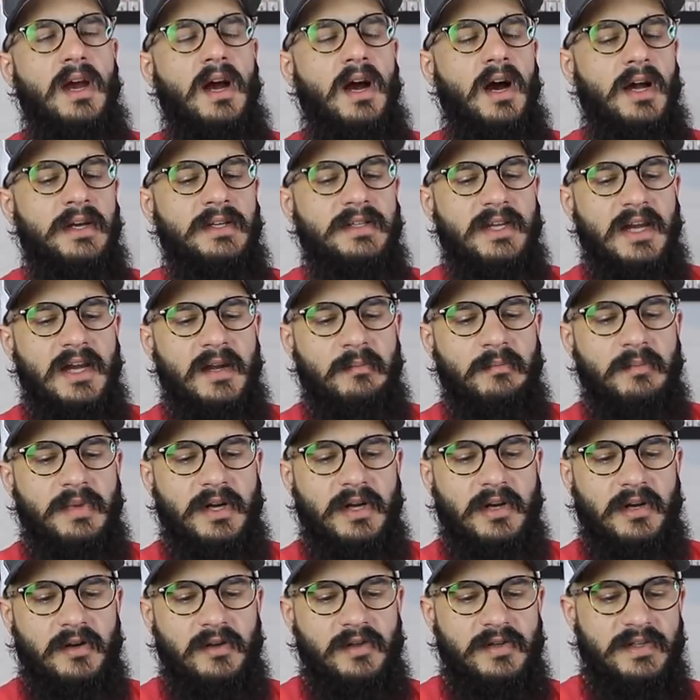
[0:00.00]
Untamed
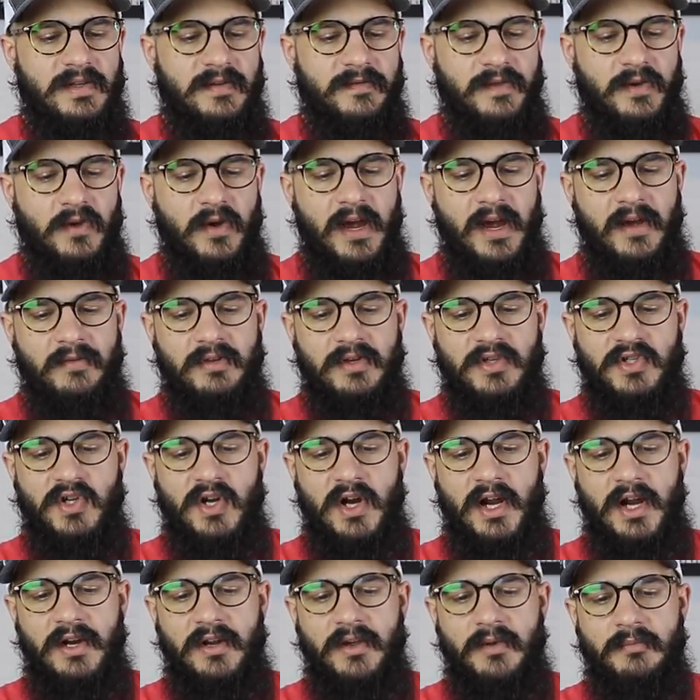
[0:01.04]
Beards, if you haven't
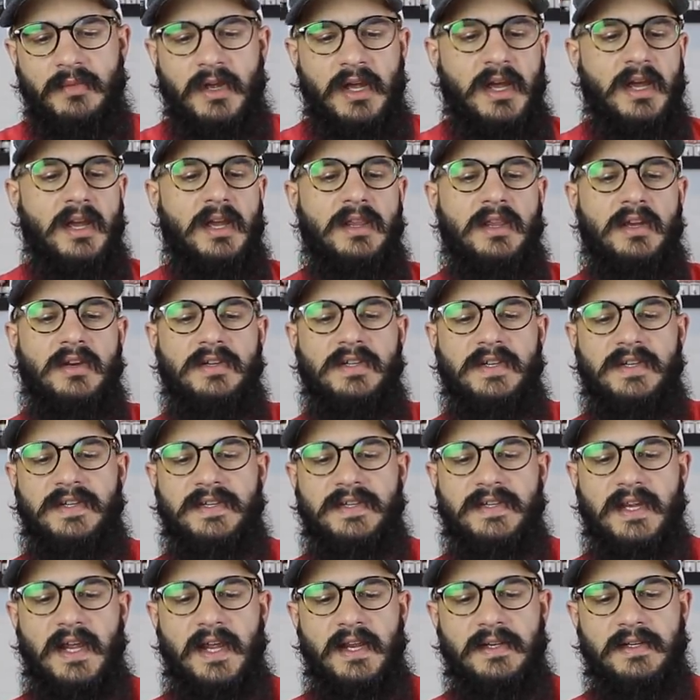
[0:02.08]
tried them, there's a
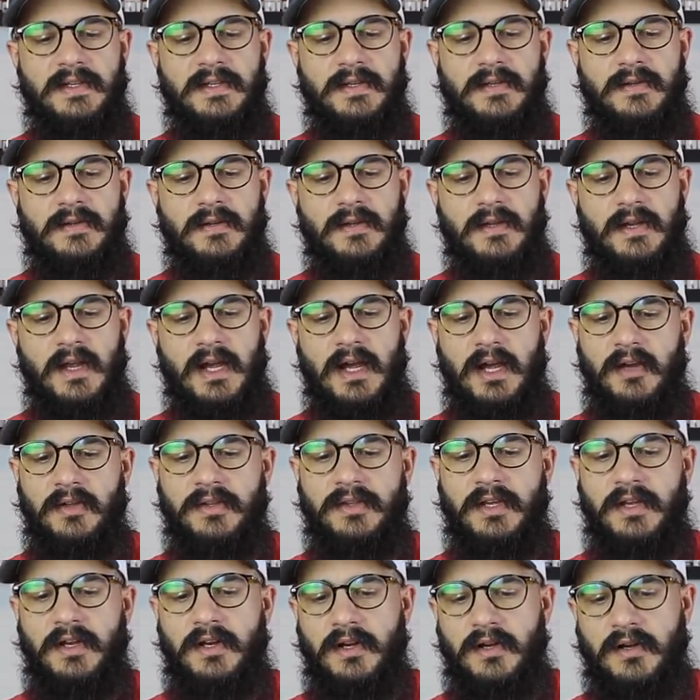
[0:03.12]
scent
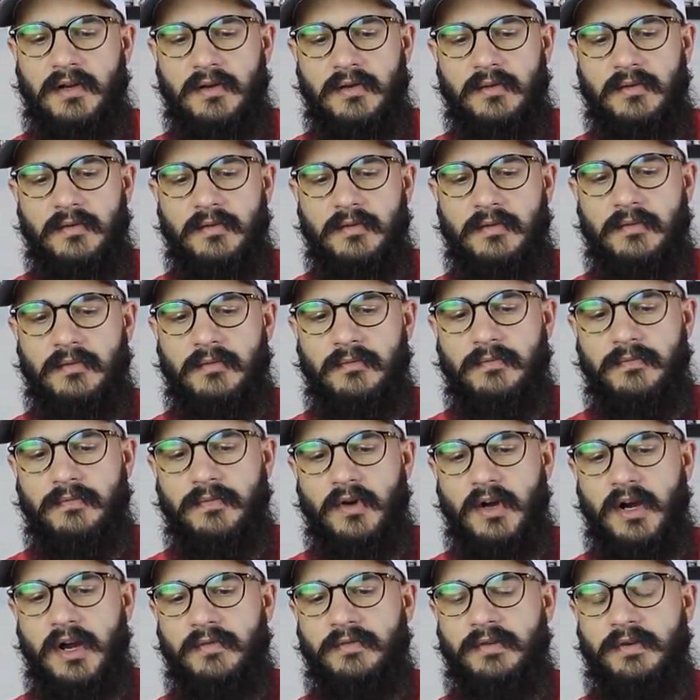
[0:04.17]
out there
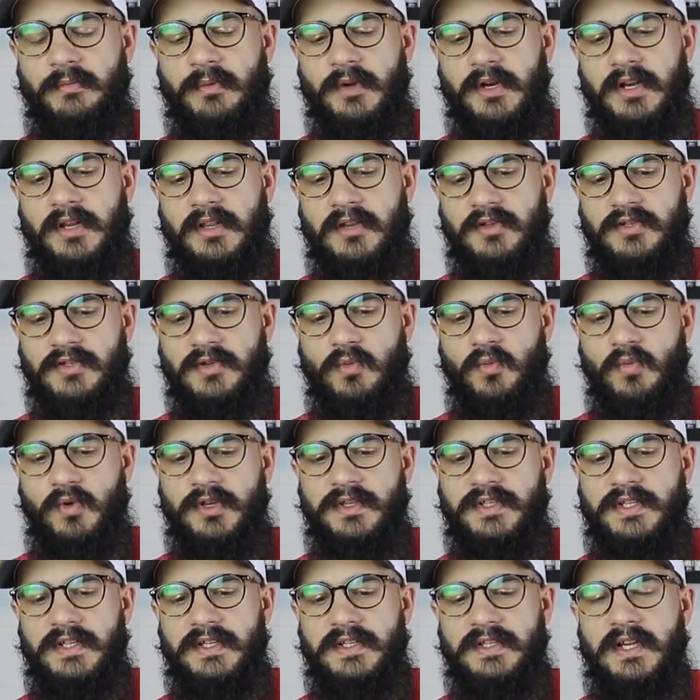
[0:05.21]
for everybody. There's a
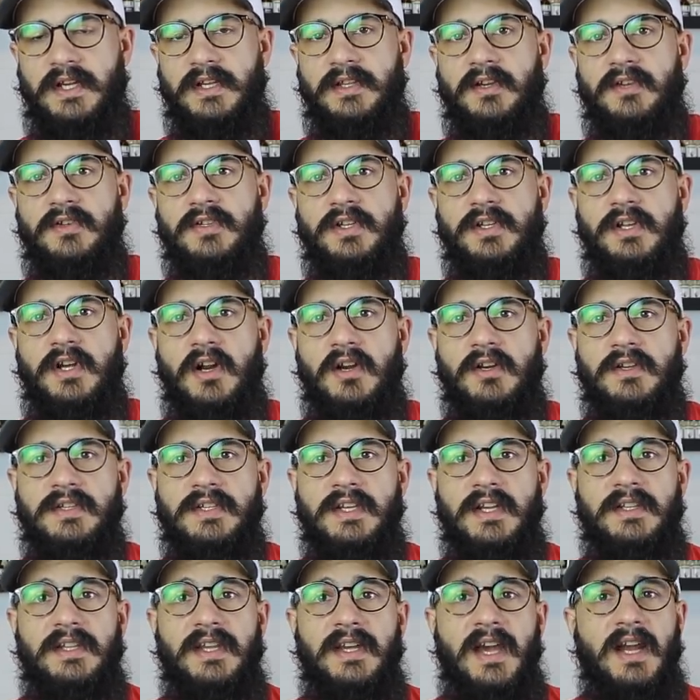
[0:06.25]
woodsy scent. There's a garden
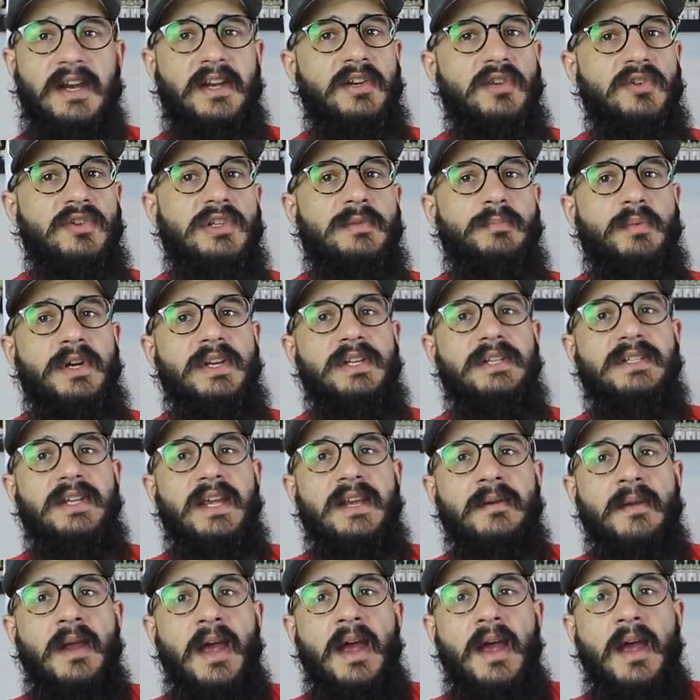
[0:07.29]
scent. They got a new spring
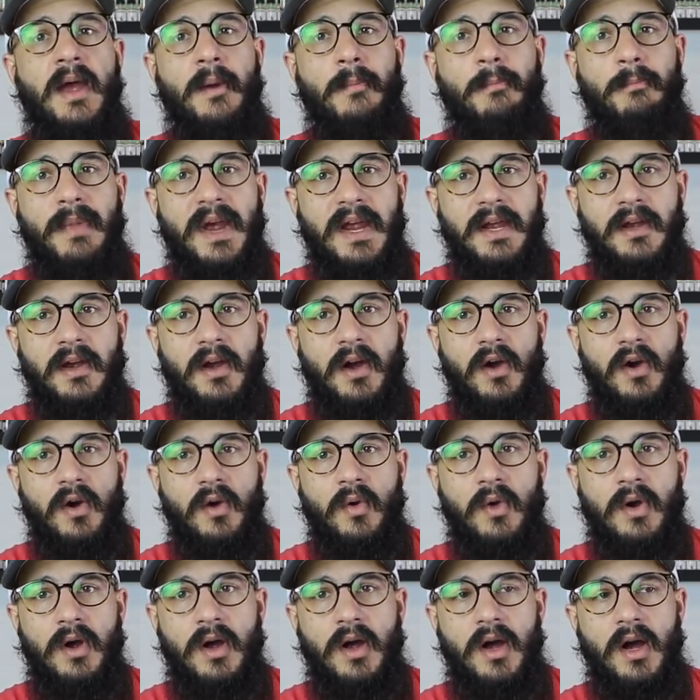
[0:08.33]
scent,
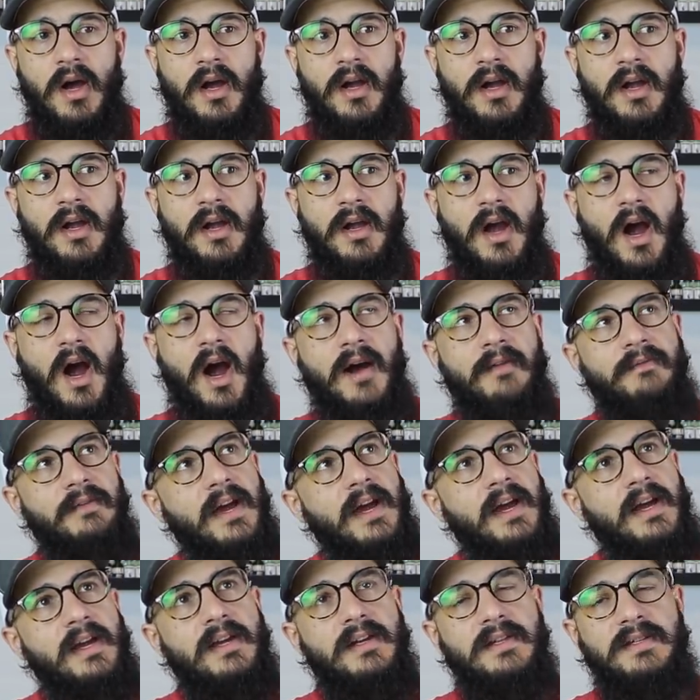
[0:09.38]
mango
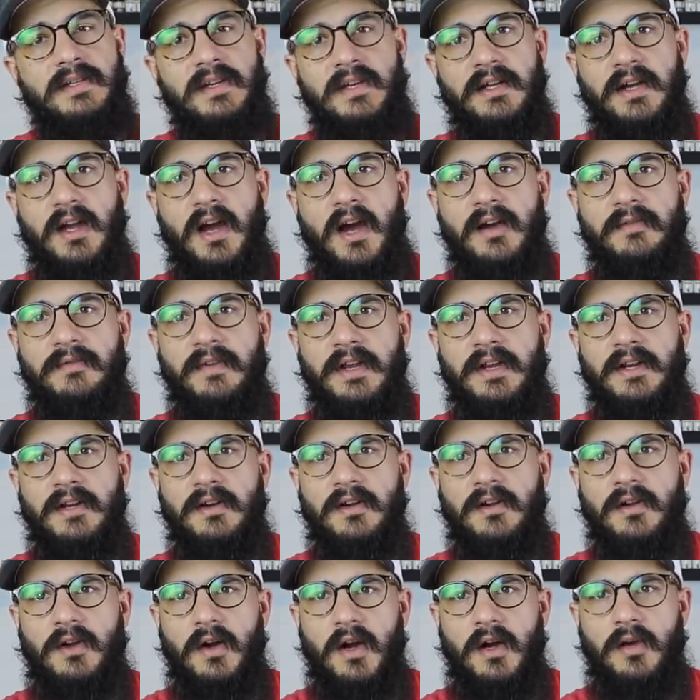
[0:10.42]
agave. Is it agave
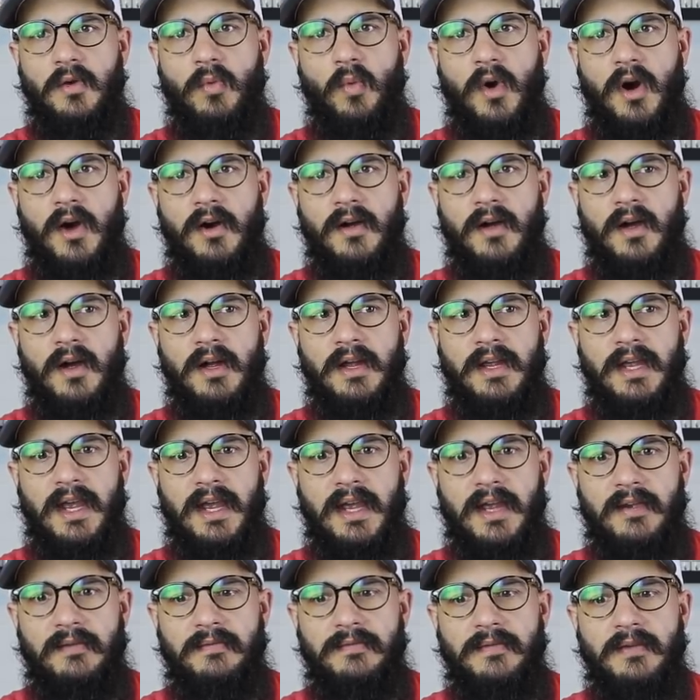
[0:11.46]
or agua,
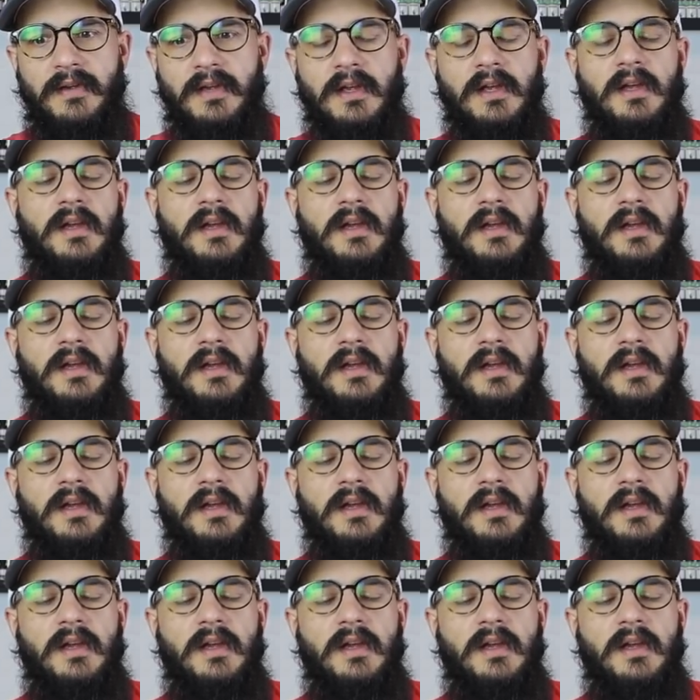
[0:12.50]
agave?